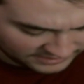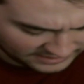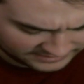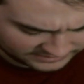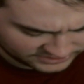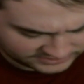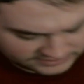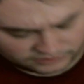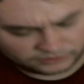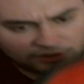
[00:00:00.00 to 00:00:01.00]
and they
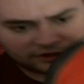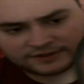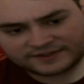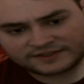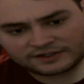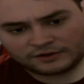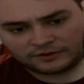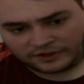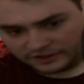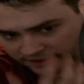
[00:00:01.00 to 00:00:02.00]
just look so
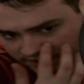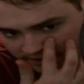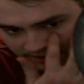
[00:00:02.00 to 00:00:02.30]
good.